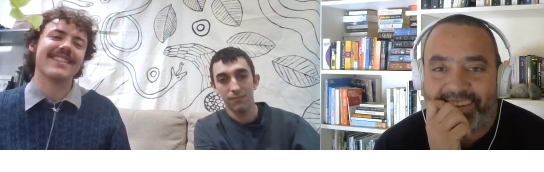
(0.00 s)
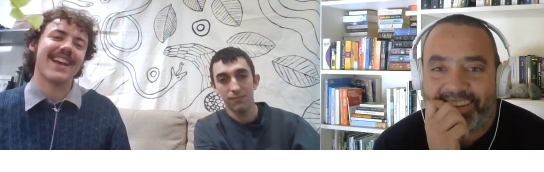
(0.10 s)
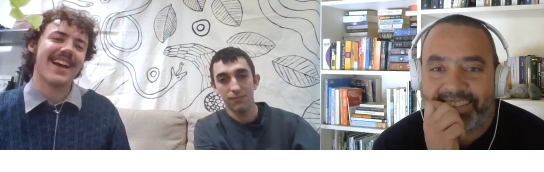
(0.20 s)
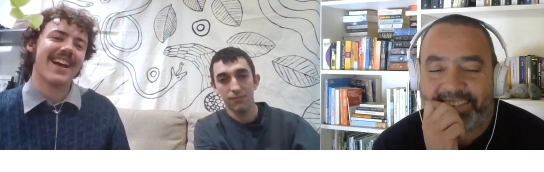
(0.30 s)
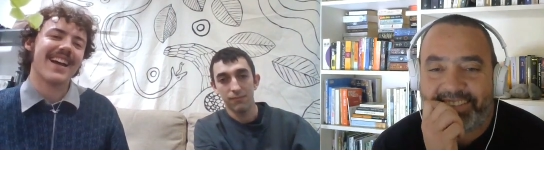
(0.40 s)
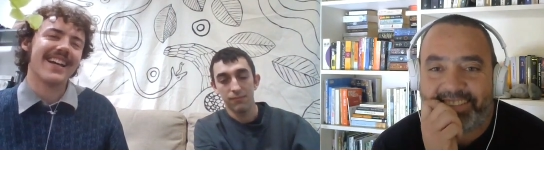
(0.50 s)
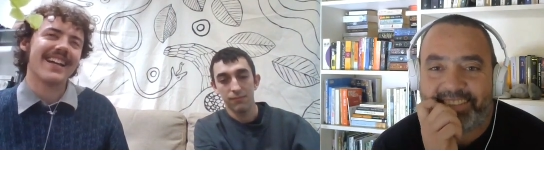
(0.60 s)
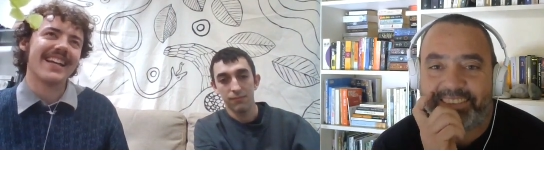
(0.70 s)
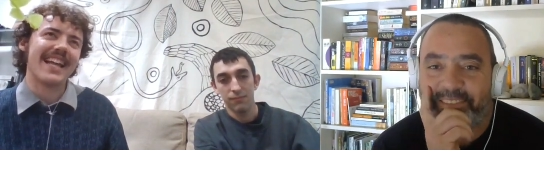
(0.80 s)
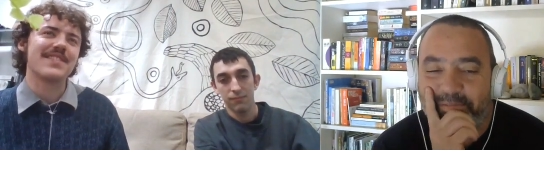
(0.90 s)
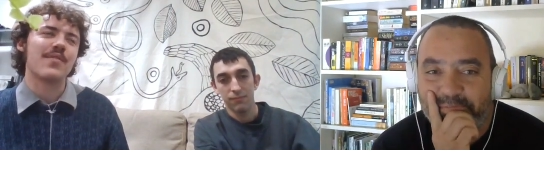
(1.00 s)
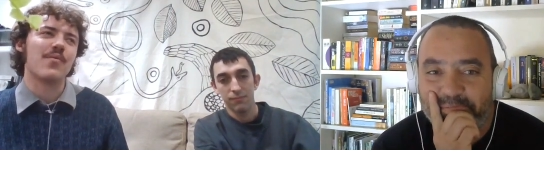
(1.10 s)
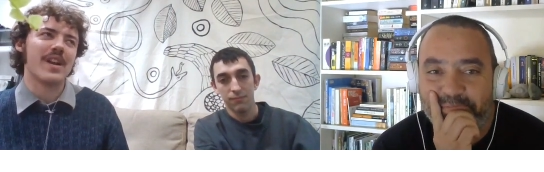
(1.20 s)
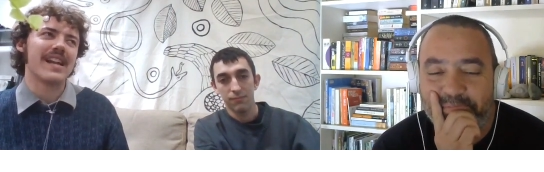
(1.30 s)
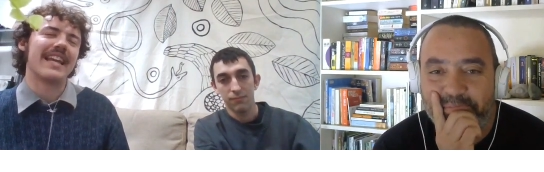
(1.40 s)
Speaker 1: uh it's a
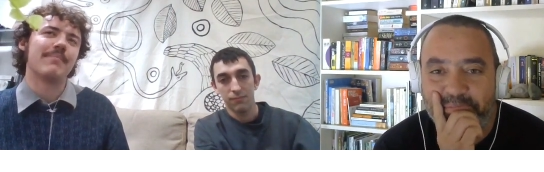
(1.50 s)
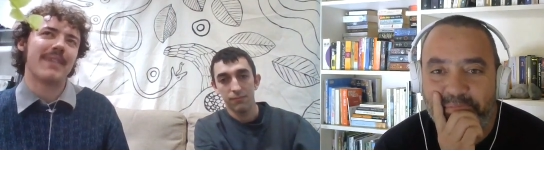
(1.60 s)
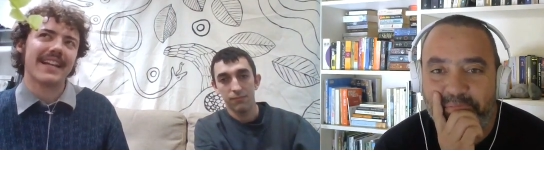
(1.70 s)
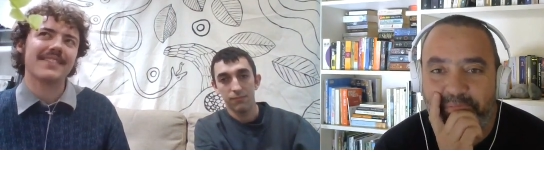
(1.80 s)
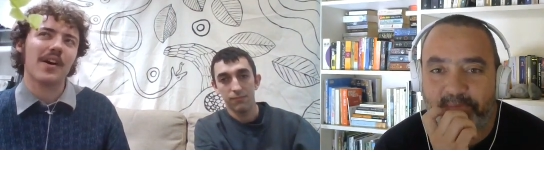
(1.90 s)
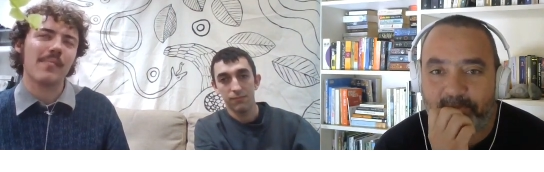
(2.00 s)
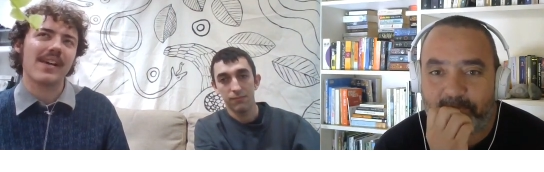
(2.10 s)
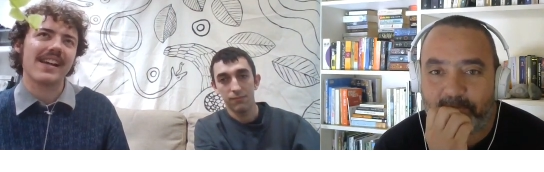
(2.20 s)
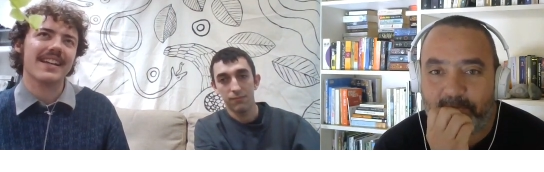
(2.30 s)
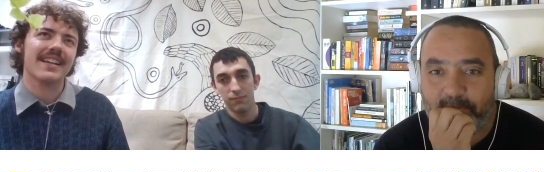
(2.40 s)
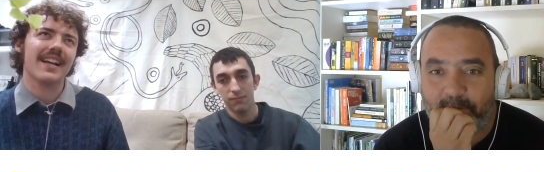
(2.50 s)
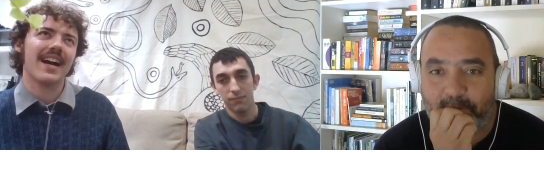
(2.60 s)
really big topic.